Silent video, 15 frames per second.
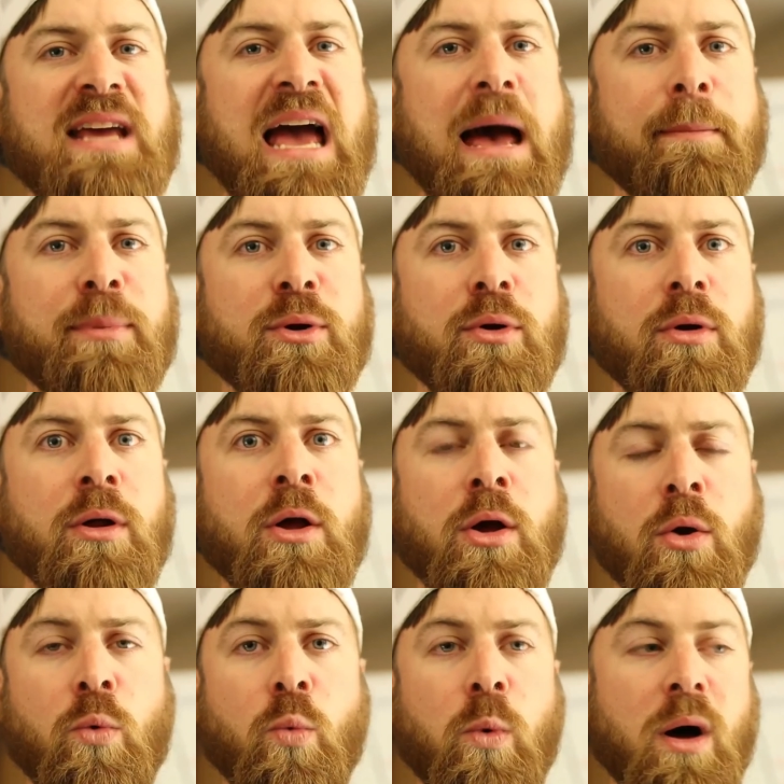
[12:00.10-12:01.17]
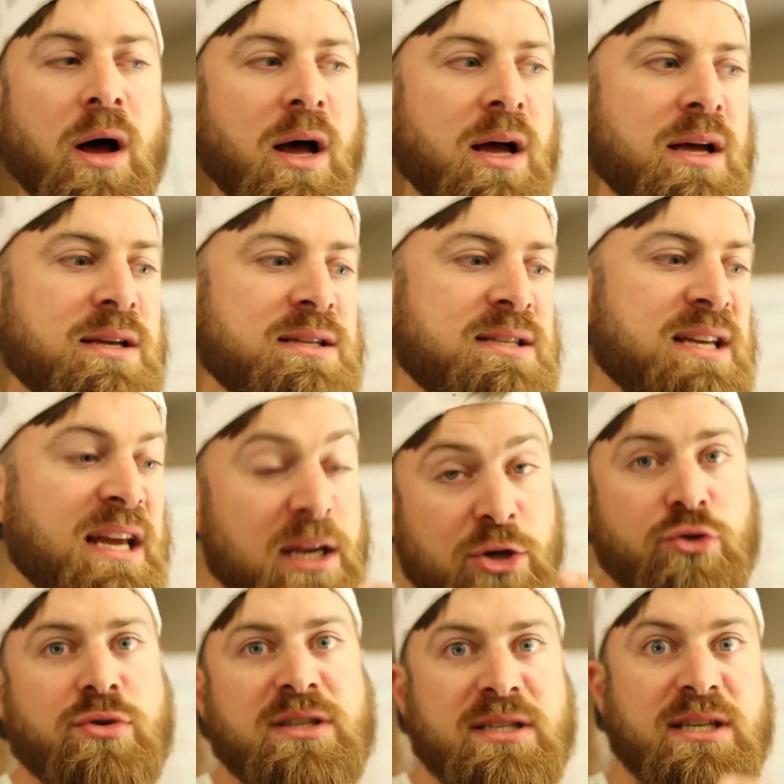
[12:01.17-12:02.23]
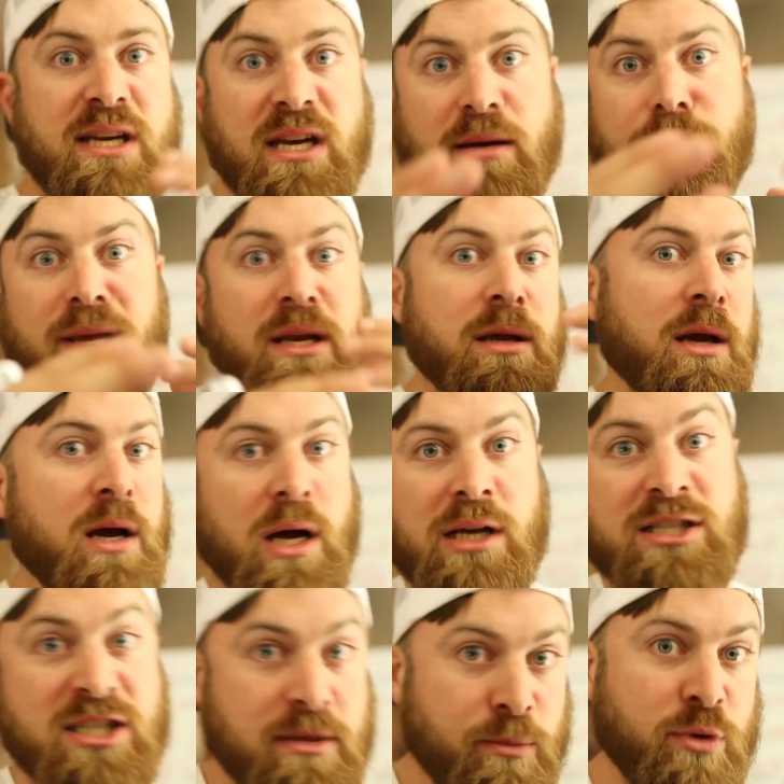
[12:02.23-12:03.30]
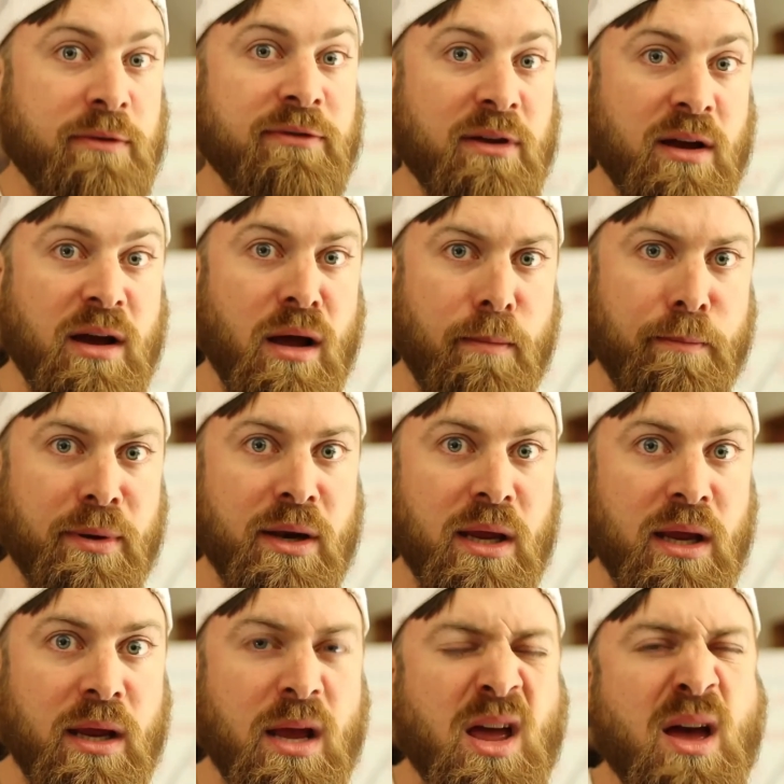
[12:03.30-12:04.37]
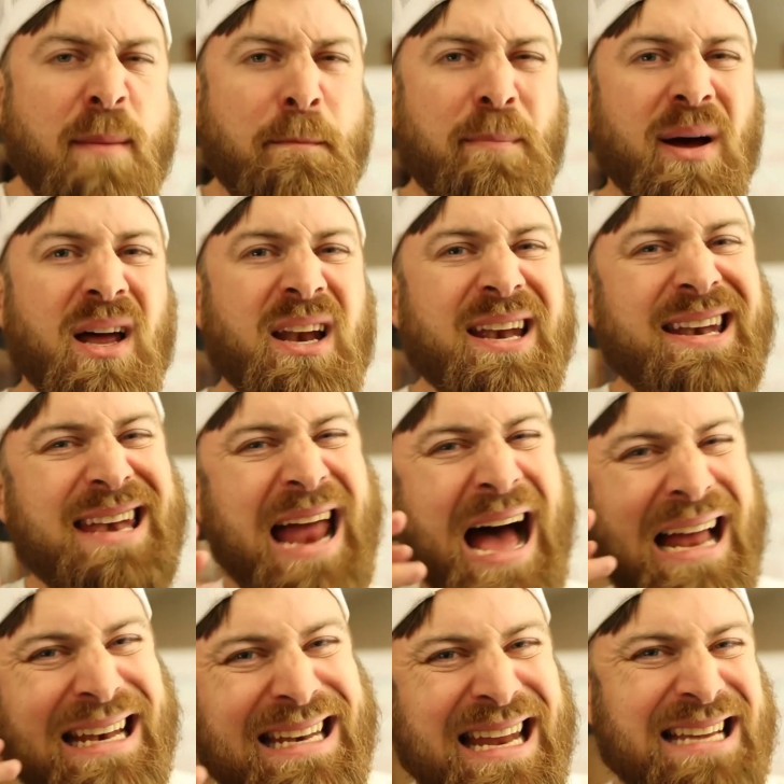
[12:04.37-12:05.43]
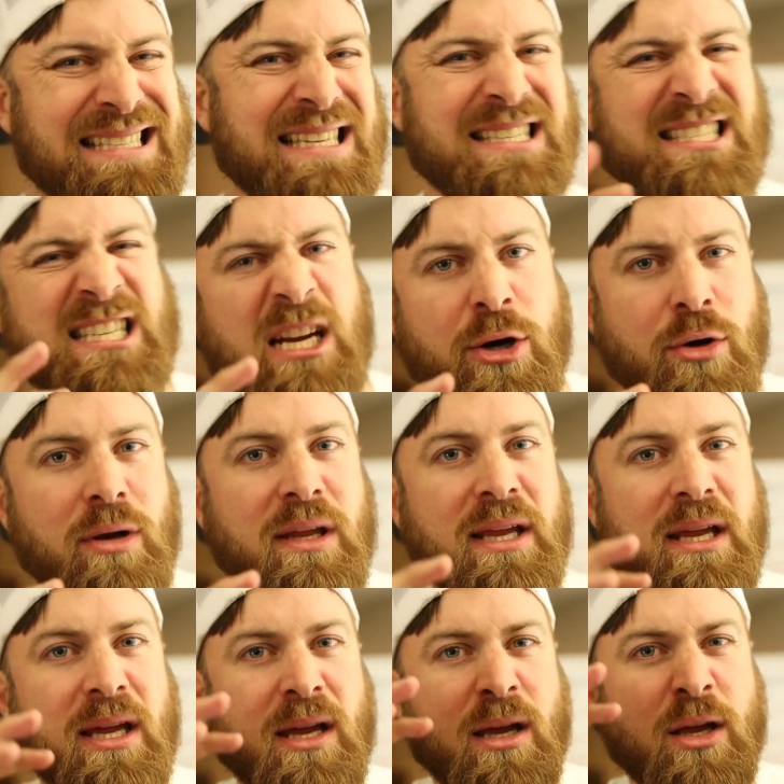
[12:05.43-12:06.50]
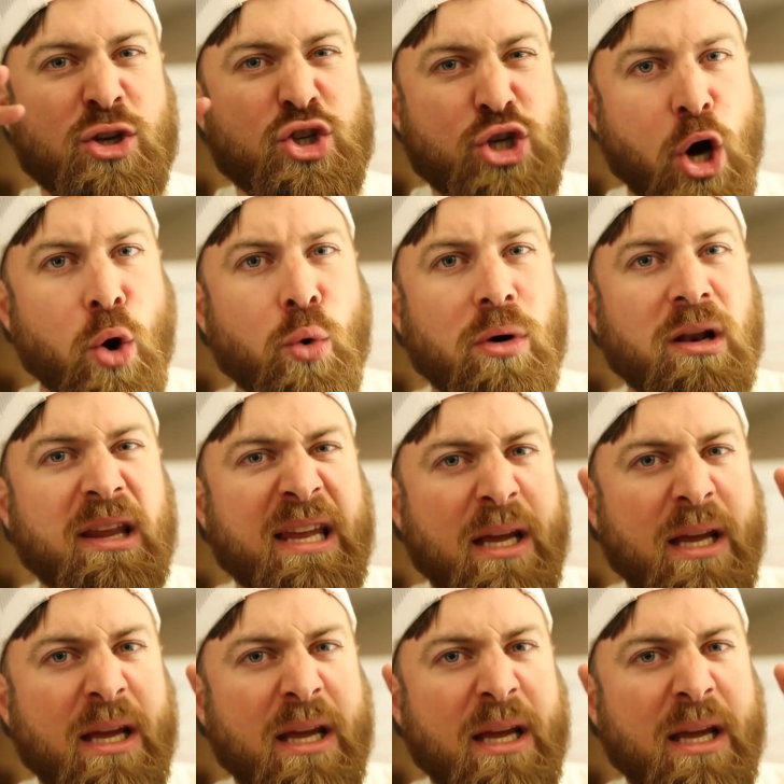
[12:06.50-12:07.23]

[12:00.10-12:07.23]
Capital was interested in being a customer of the company, but not necessarily totally